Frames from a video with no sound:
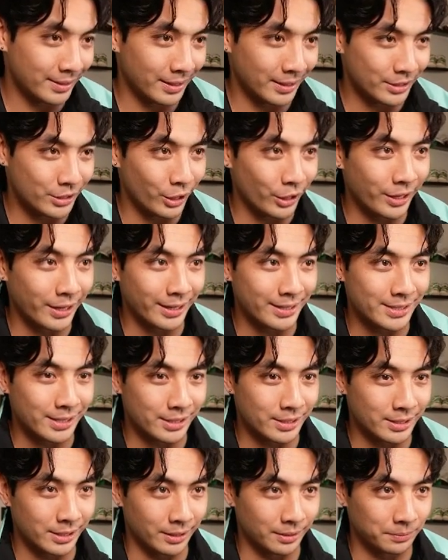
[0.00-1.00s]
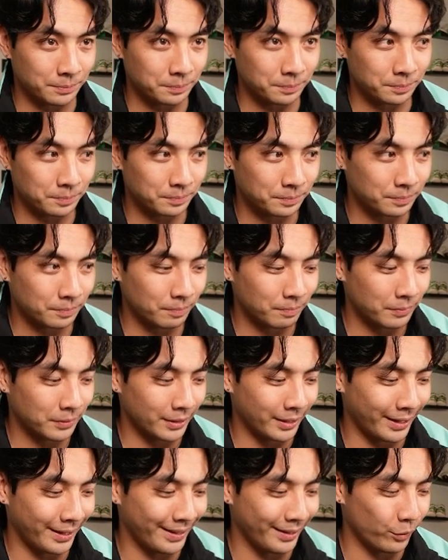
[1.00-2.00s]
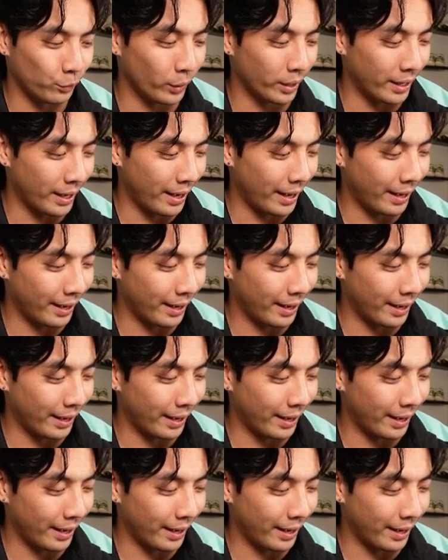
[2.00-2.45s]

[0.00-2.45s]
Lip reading: Starter Deck 16. When